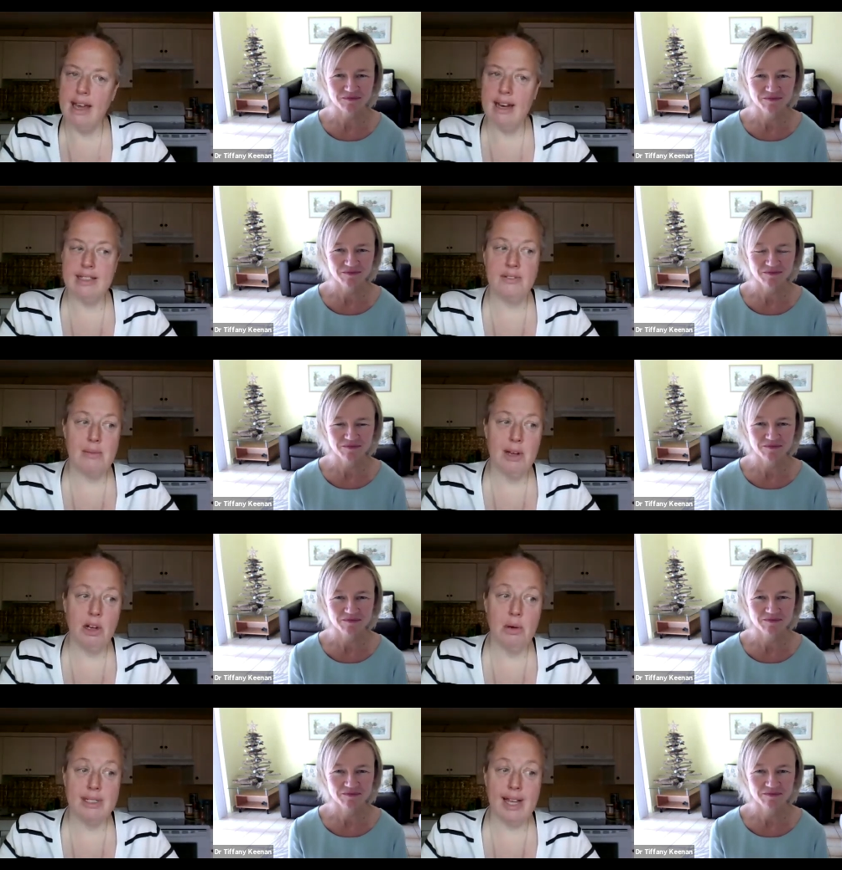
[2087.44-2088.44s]
Speaker 1: and as a female
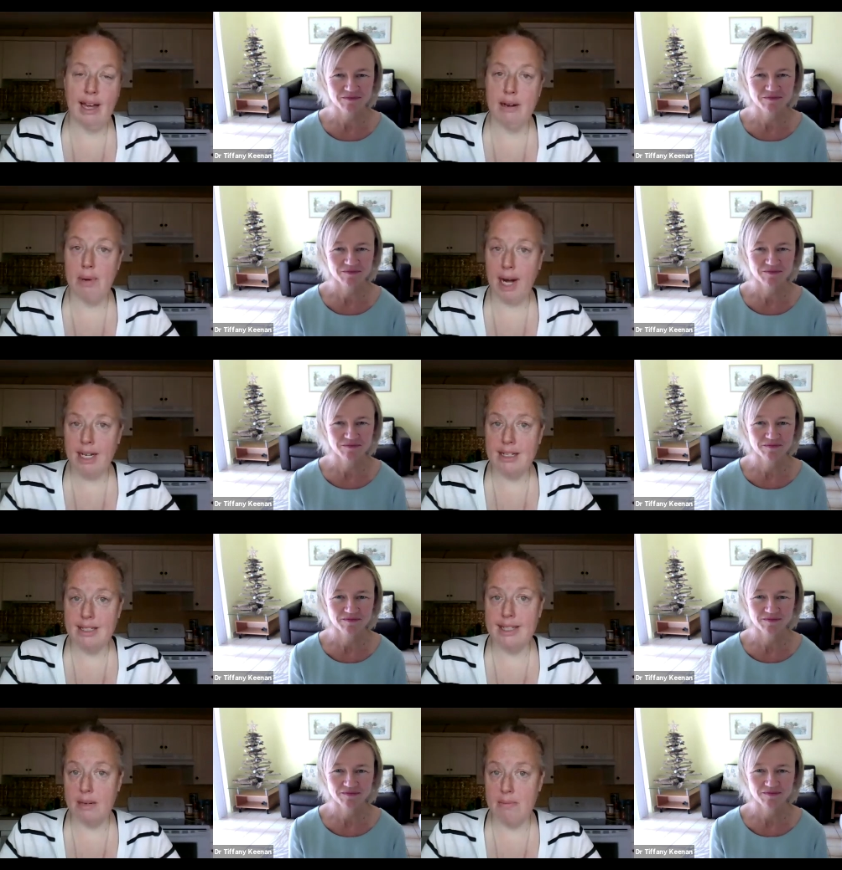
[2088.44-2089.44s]
who has had
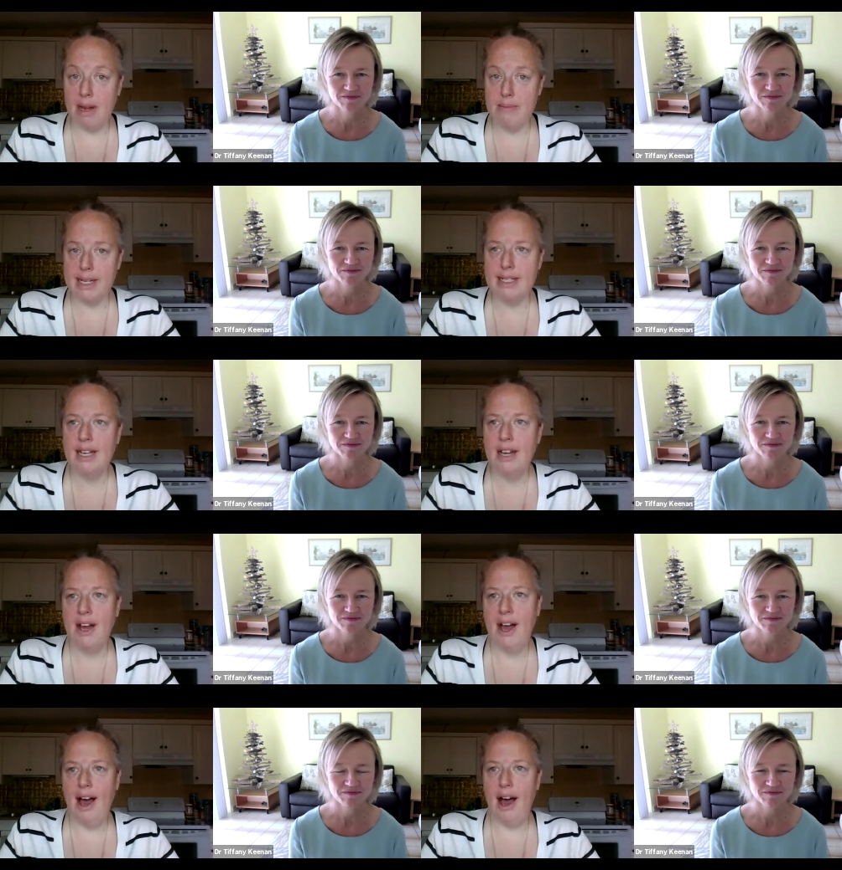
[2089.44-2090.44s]
pregnancies and babies,
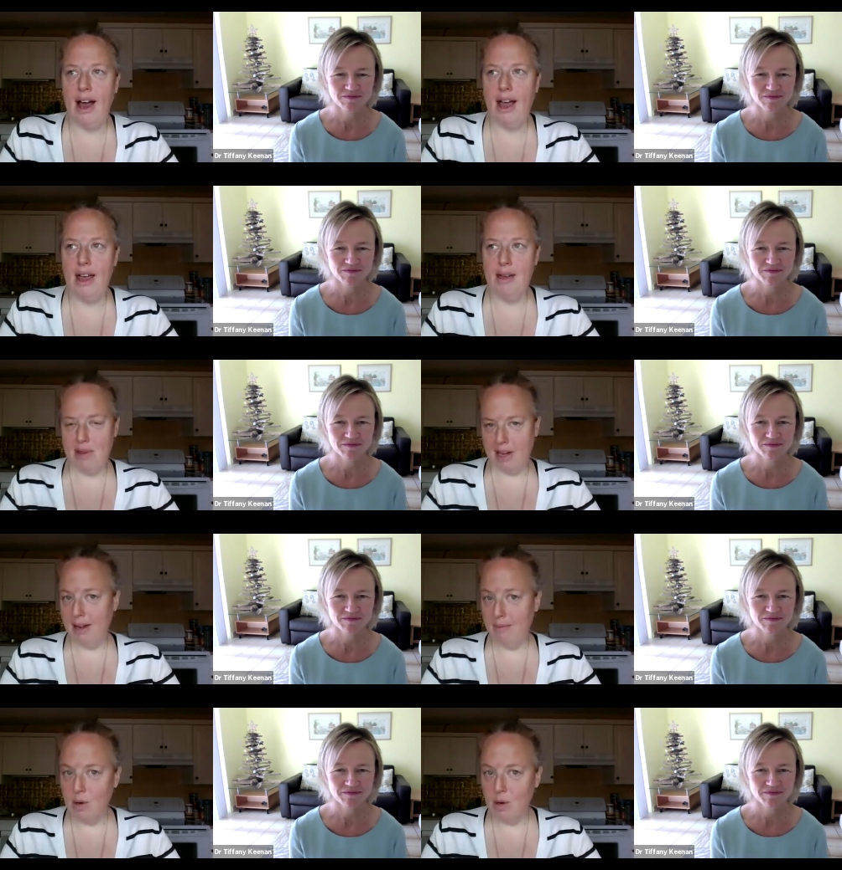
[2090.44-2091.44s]
I
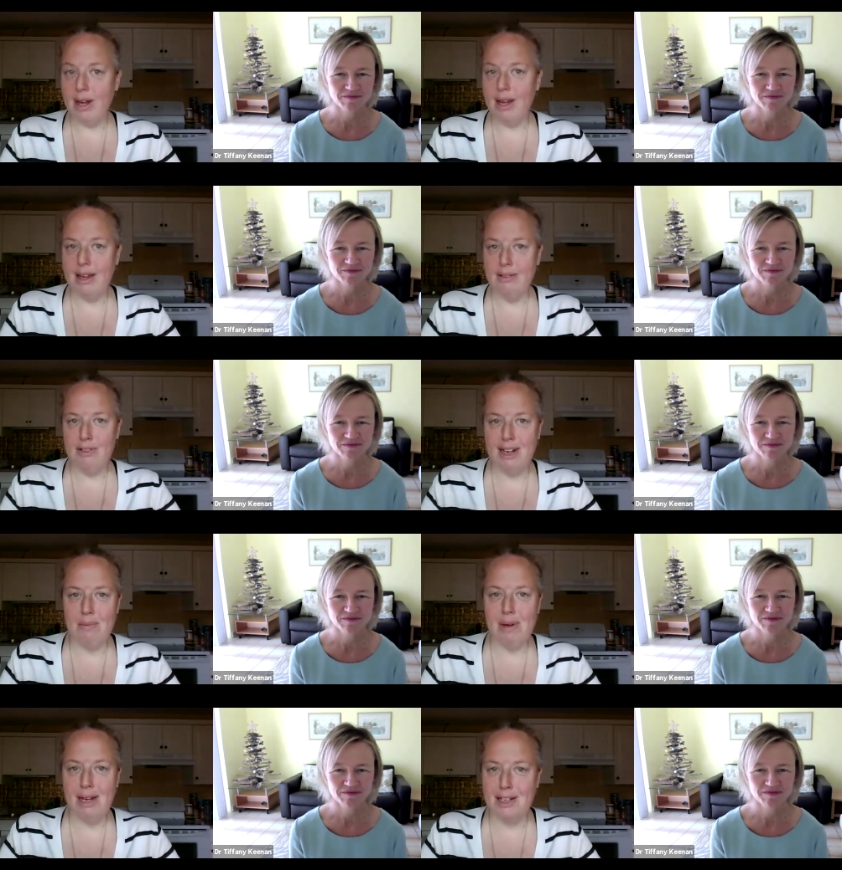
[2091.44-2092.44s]
became quite gifted at
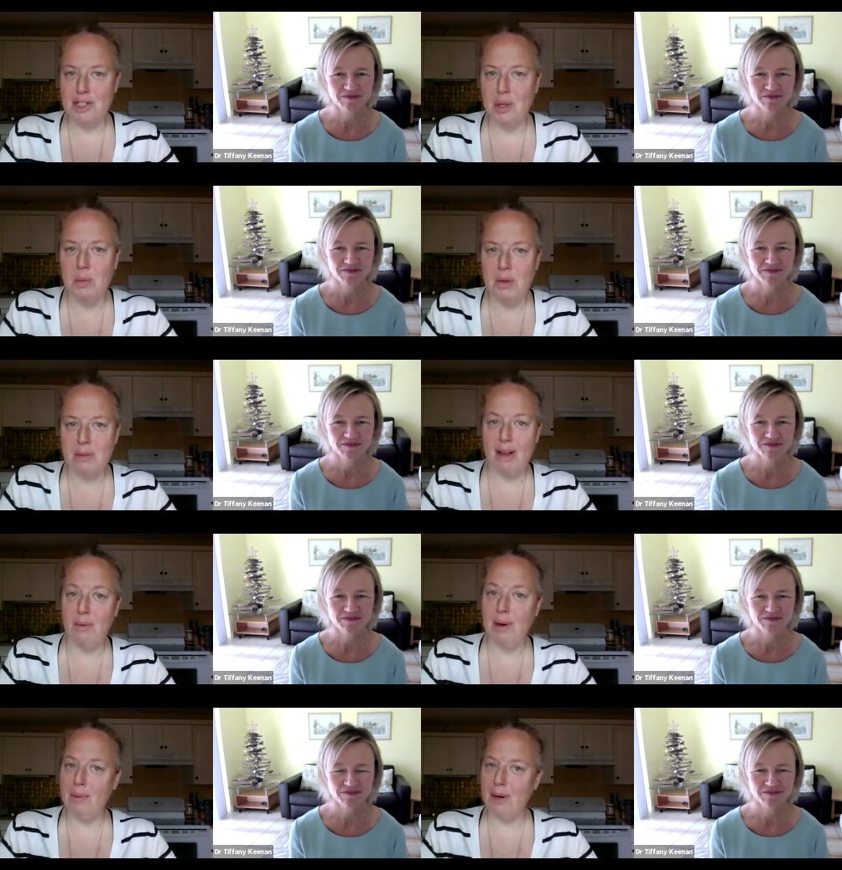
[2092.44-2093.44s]
being in tune with my
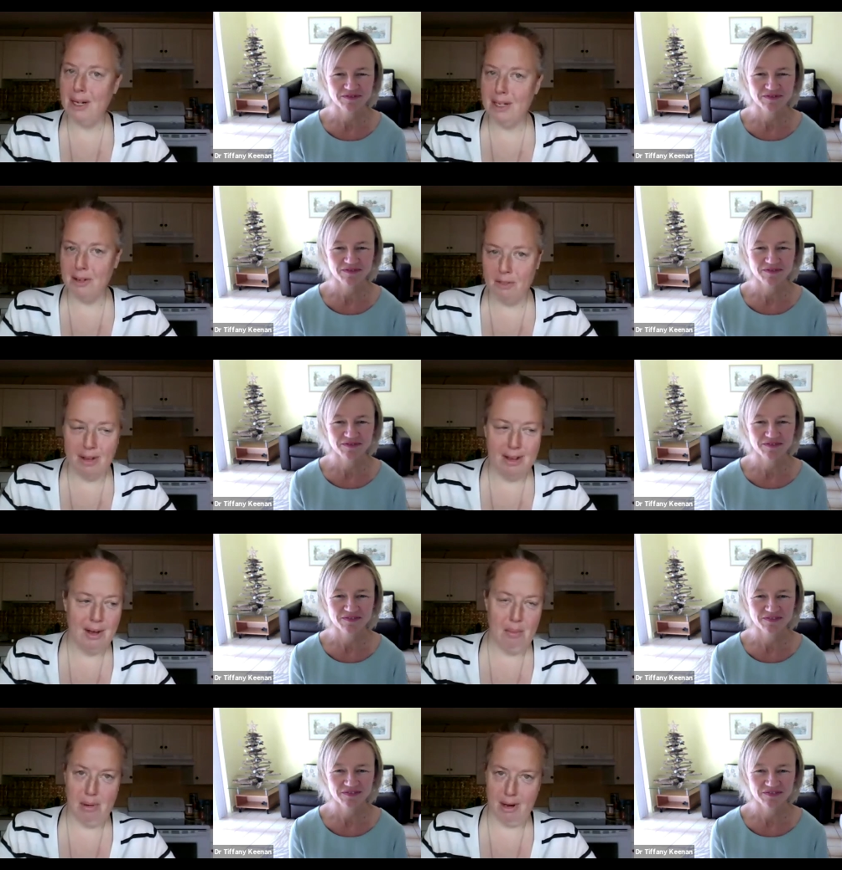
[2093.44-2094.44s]
reproductive
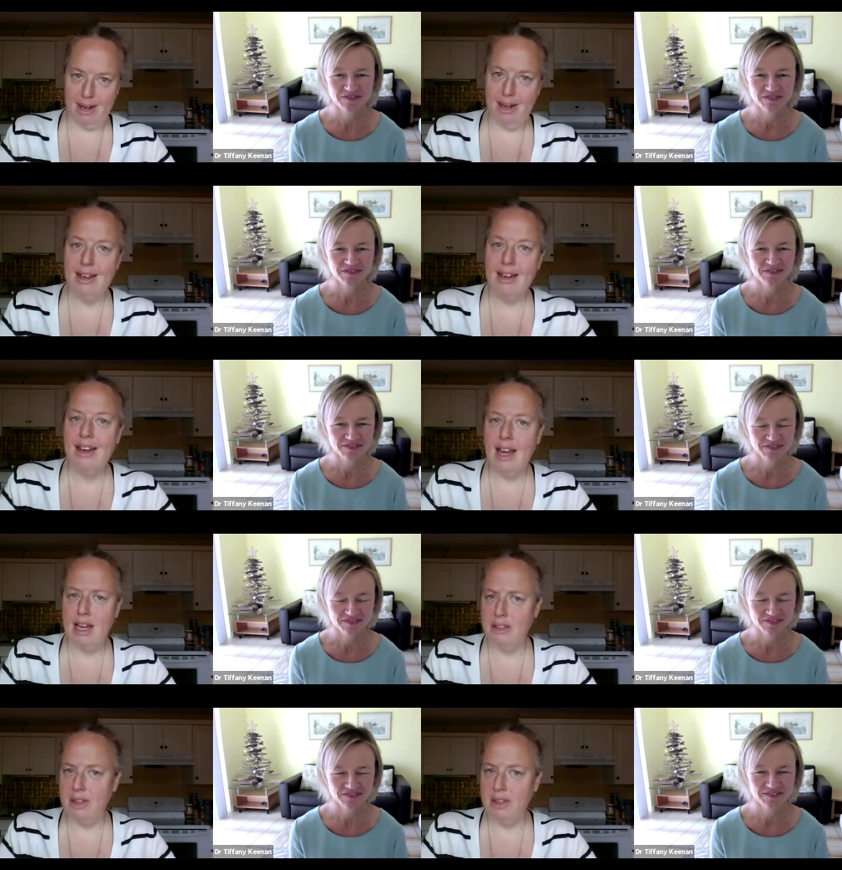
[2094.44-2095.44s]
body
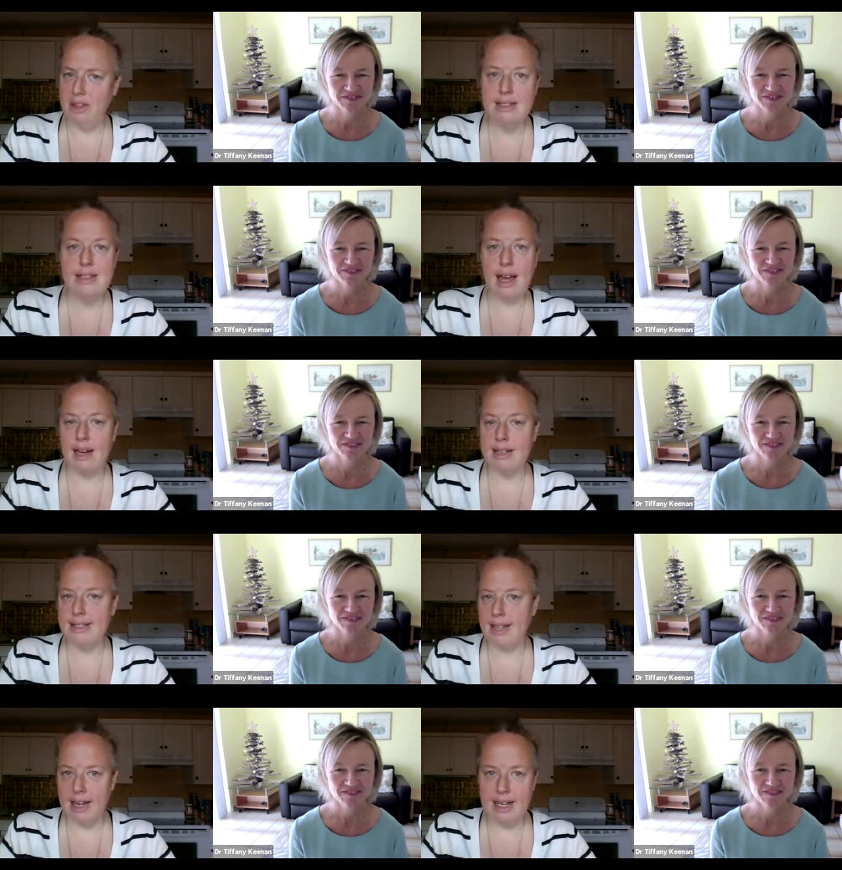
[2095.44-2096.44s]
and things and
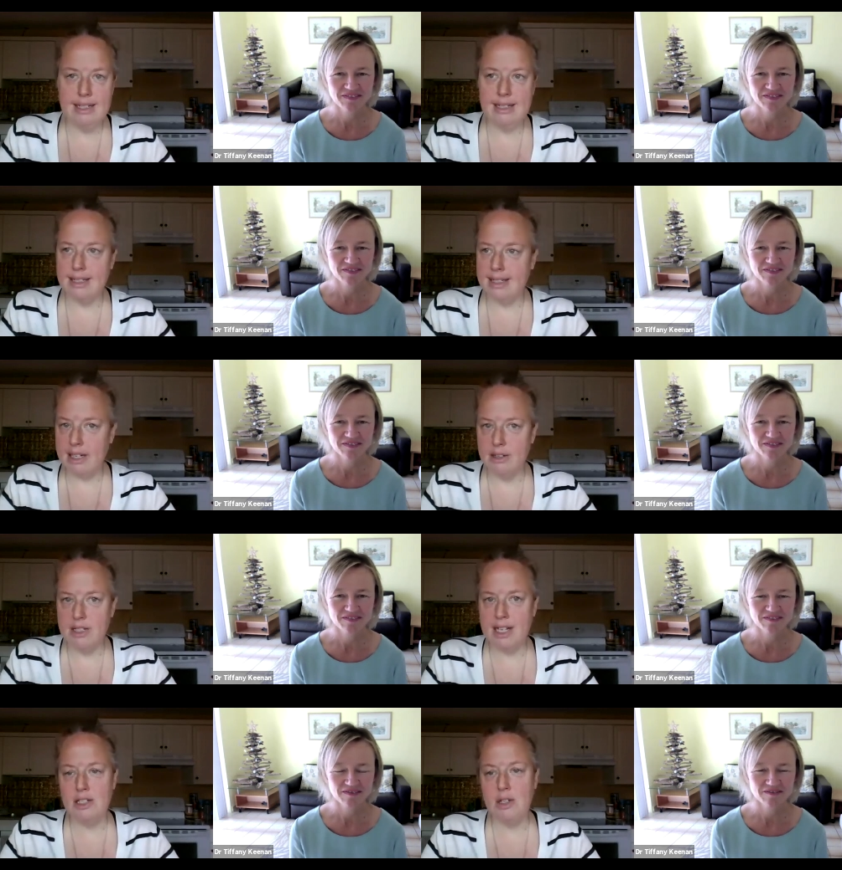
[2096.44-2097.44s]
signs and signals.
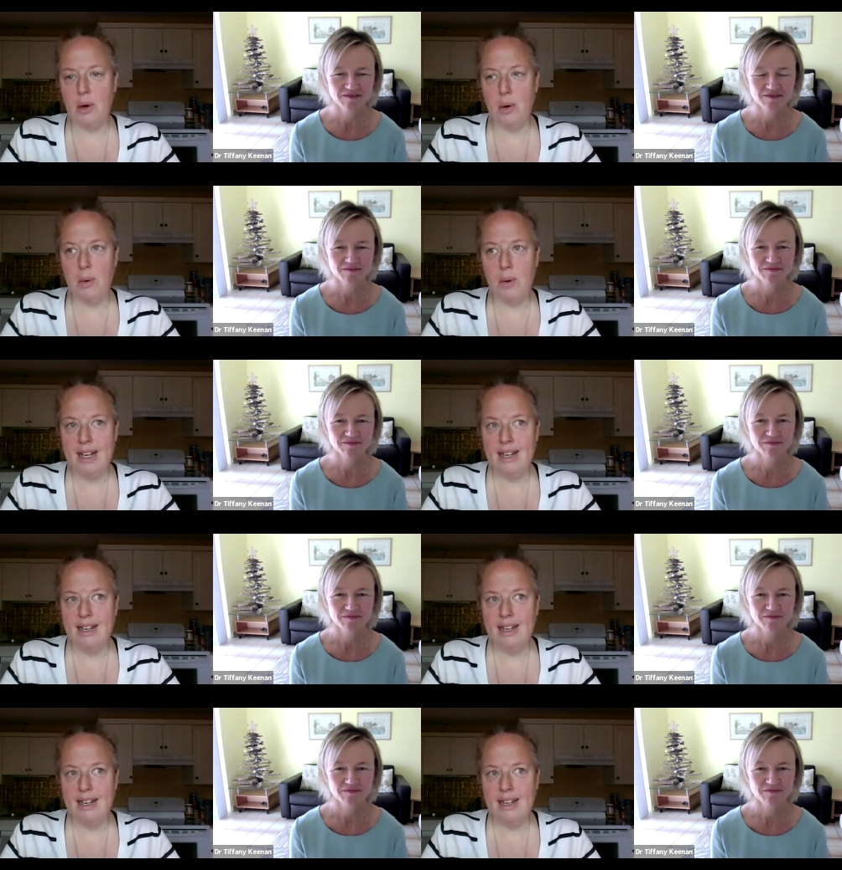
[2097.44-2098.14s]
And so